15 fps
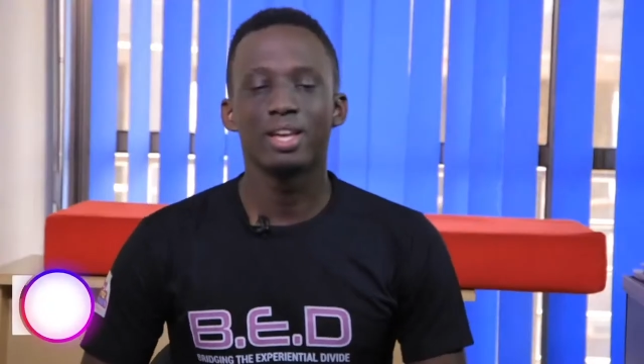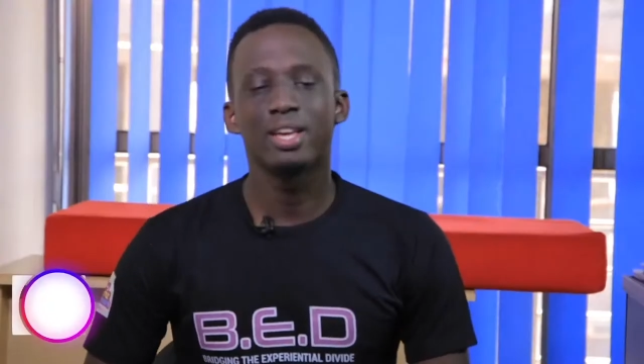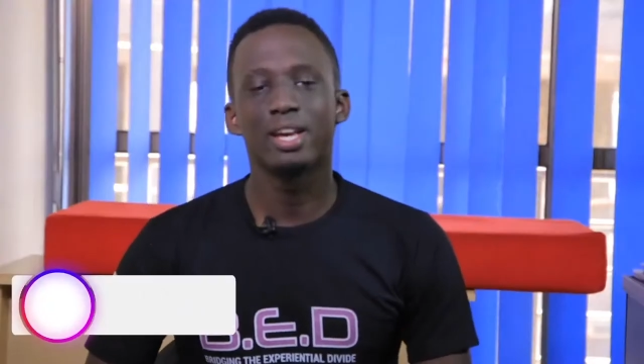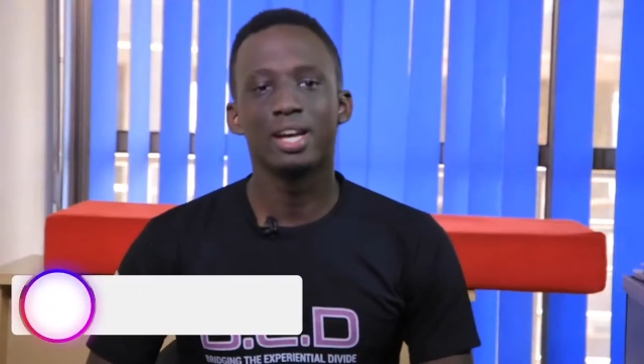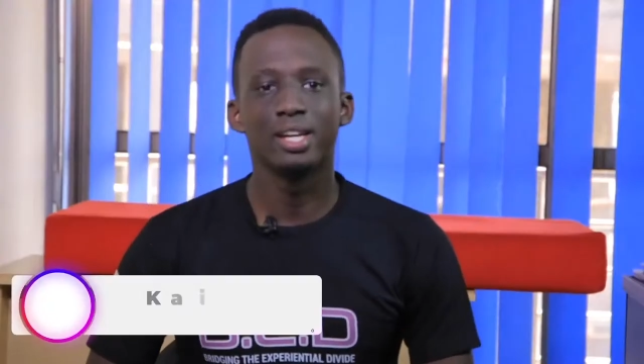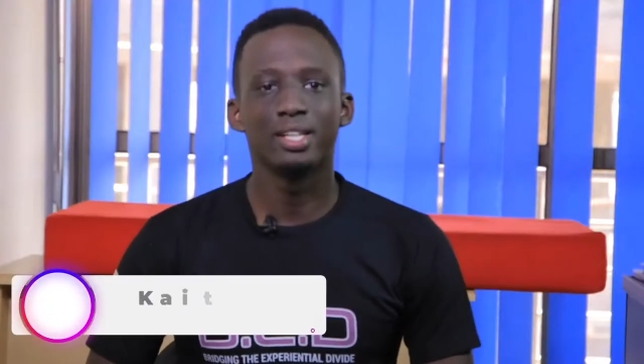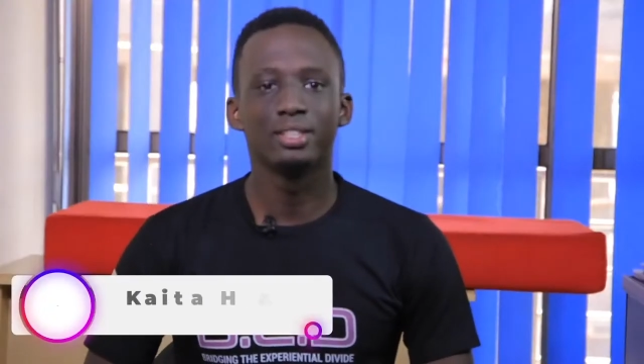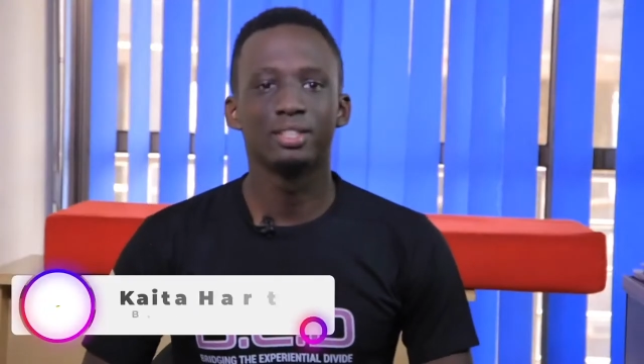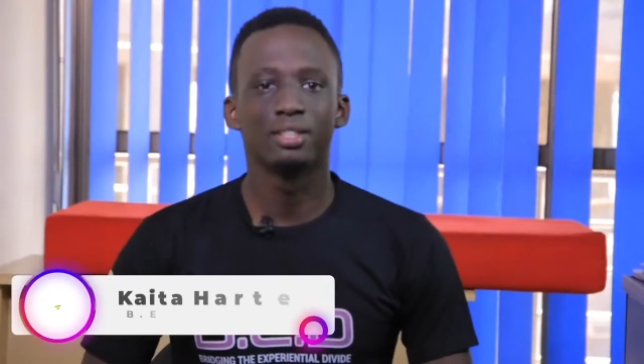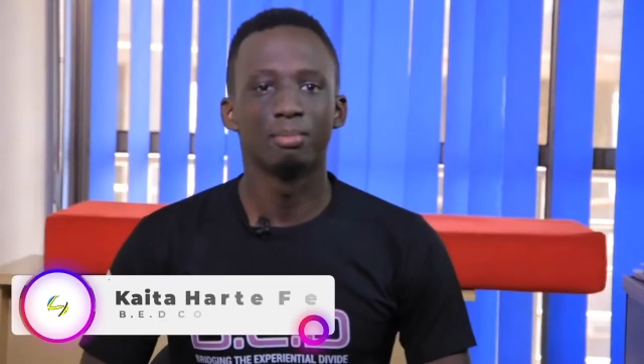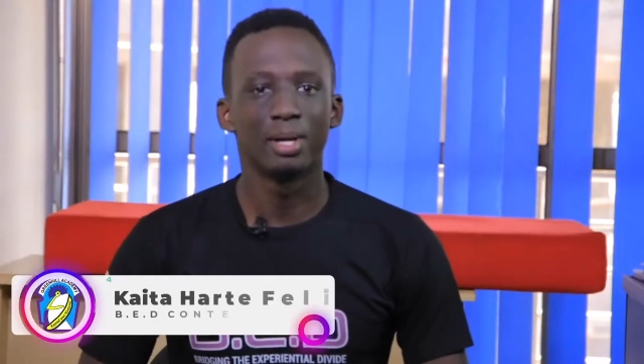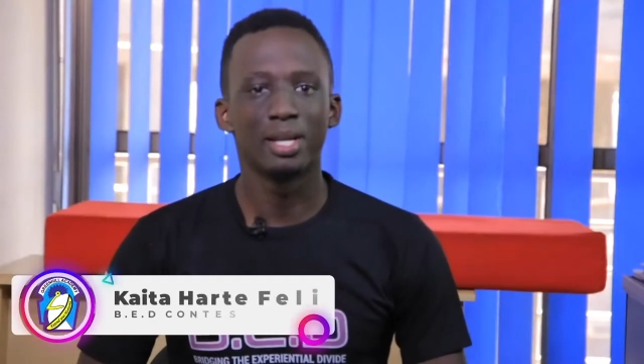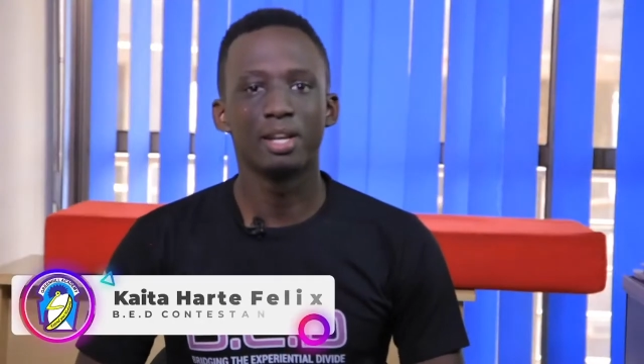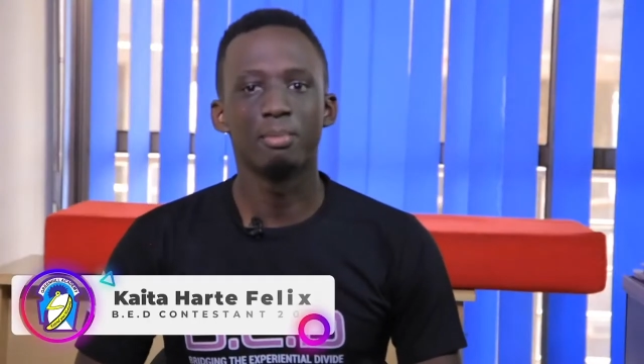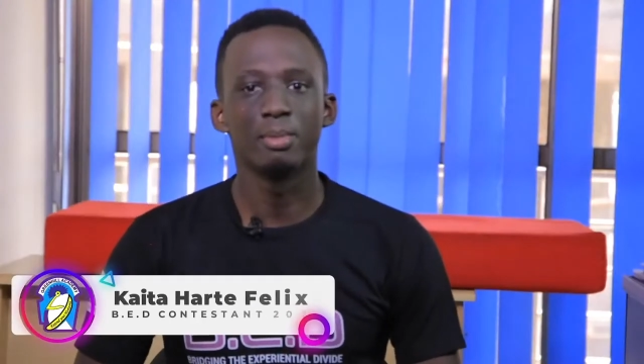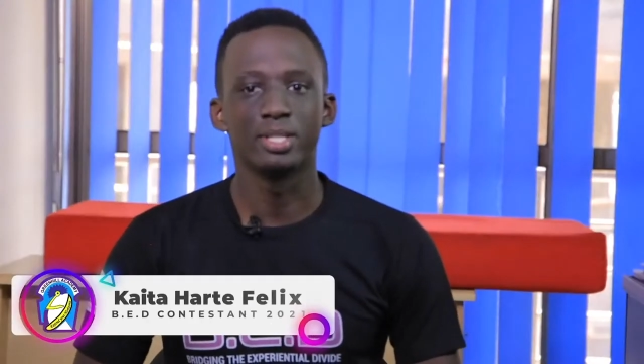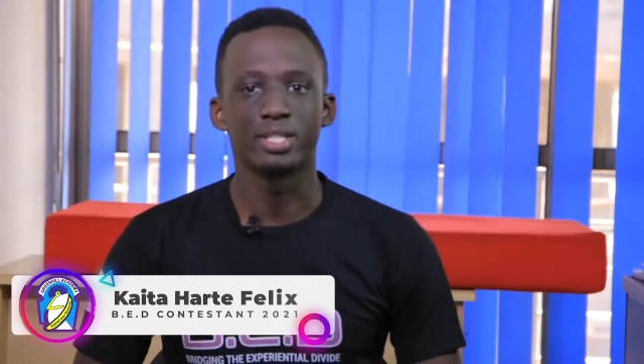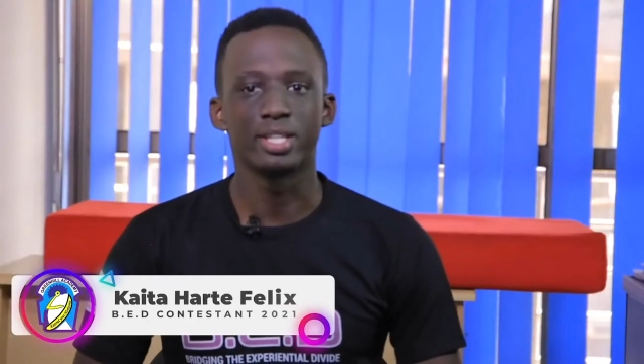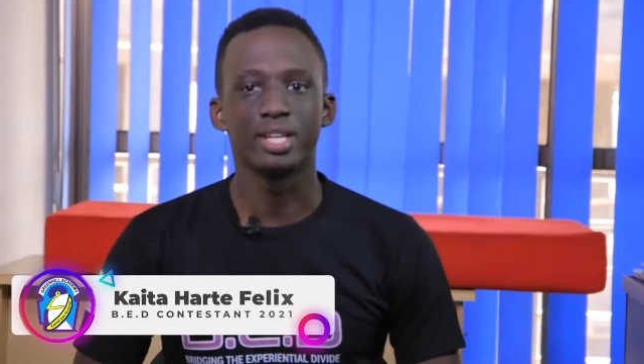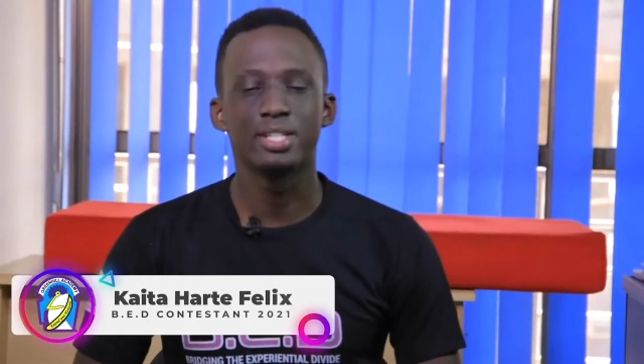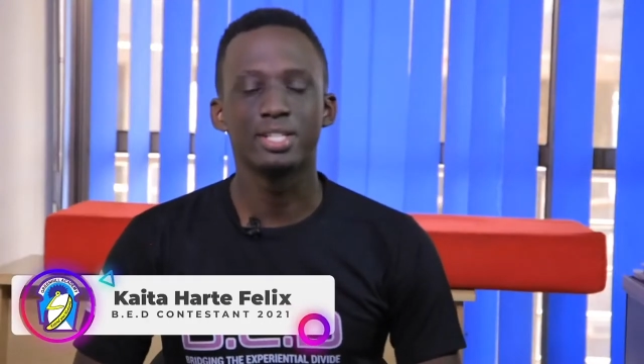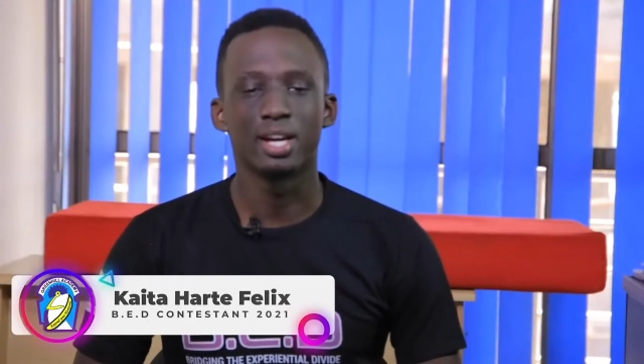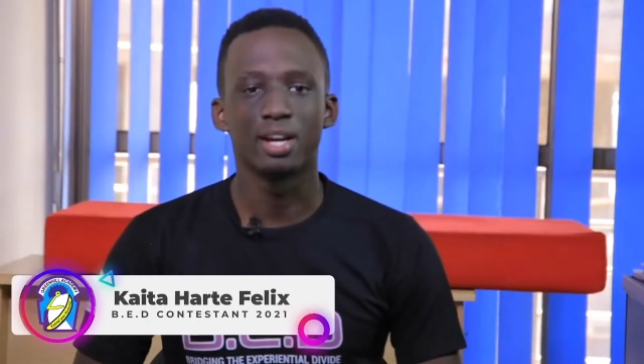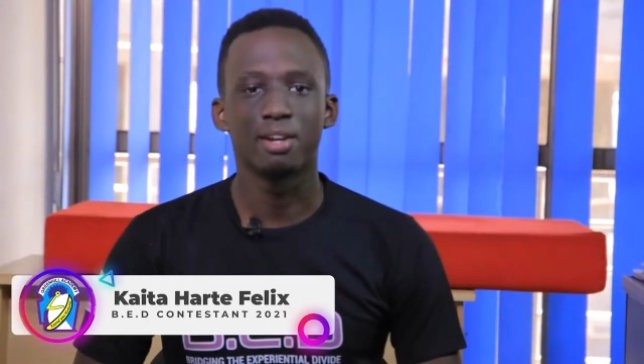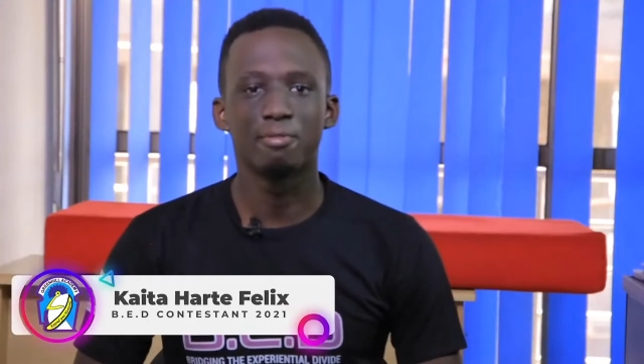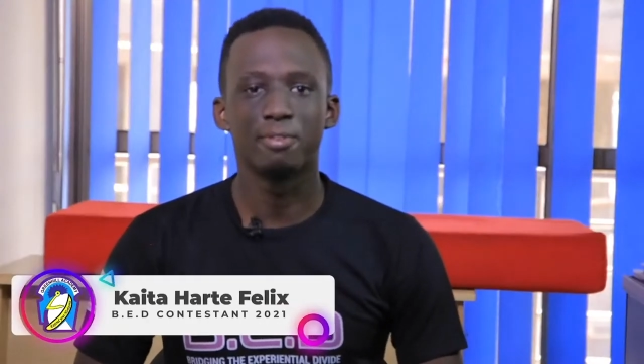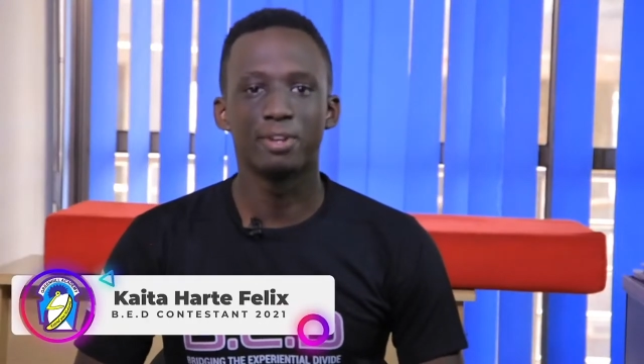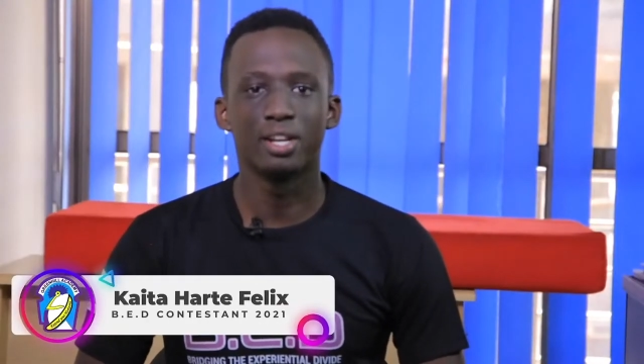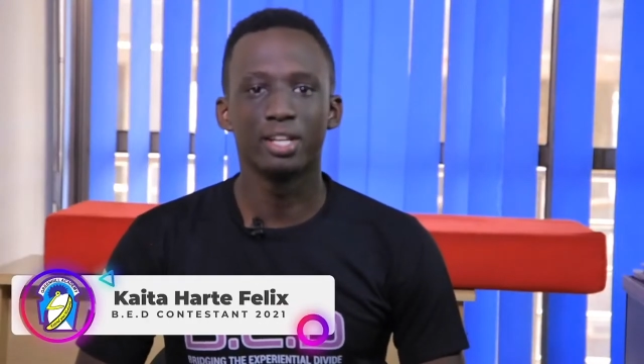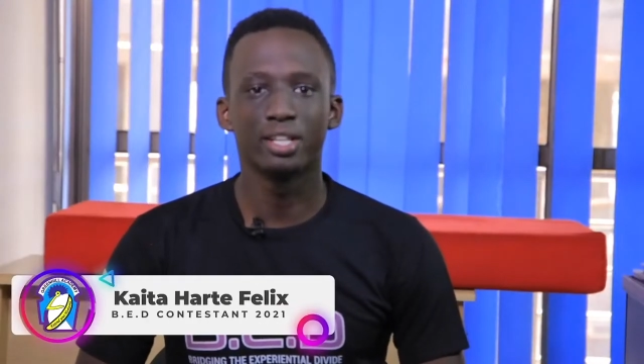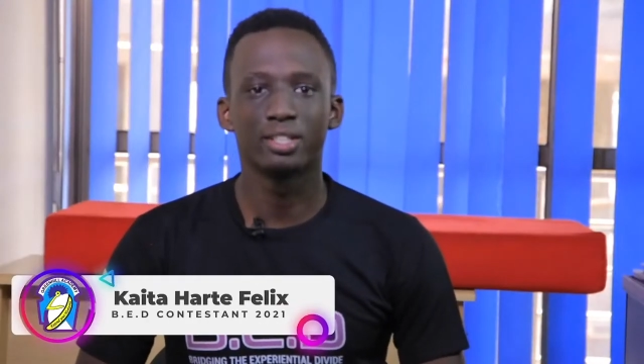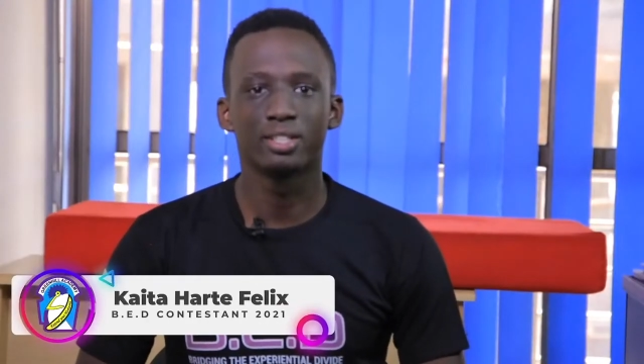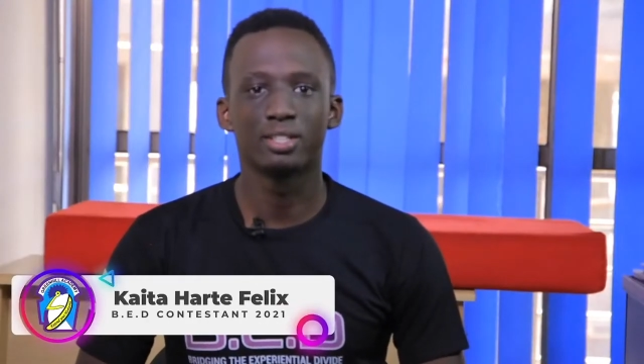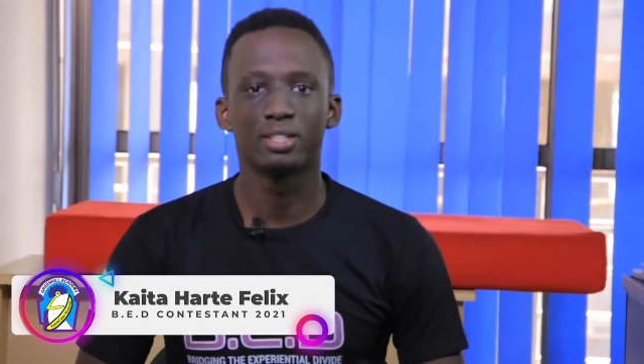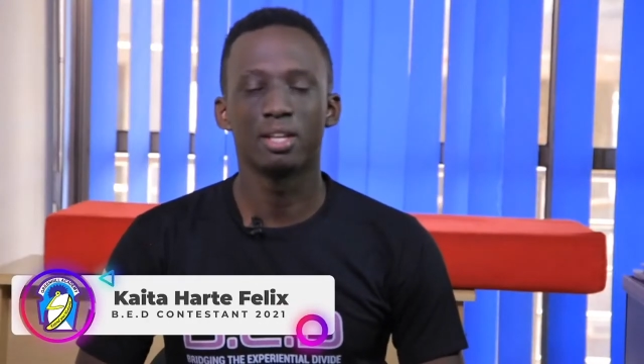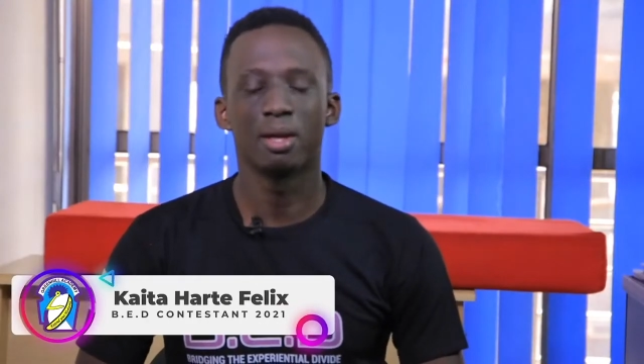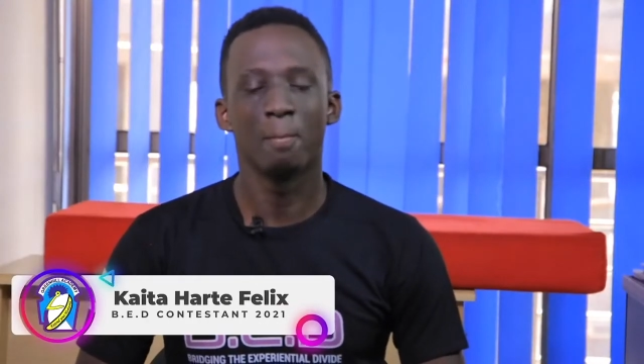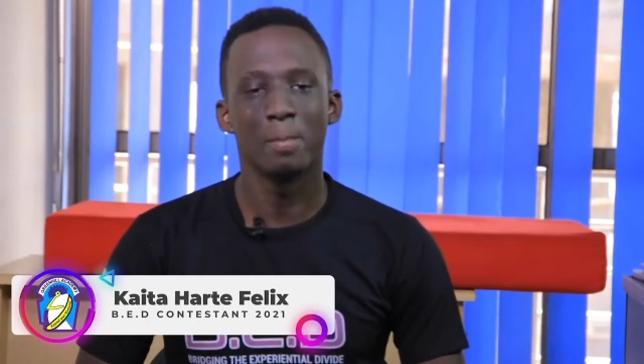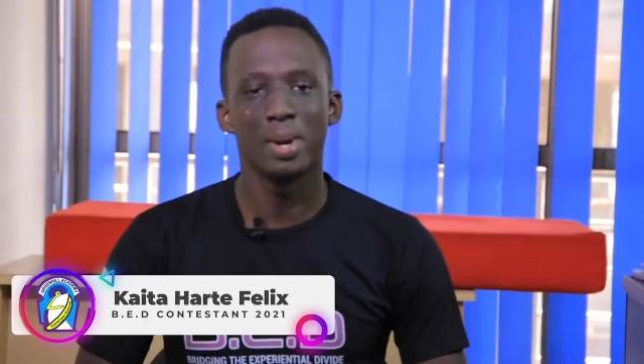Hey guys, my name is Keita Hart Felix,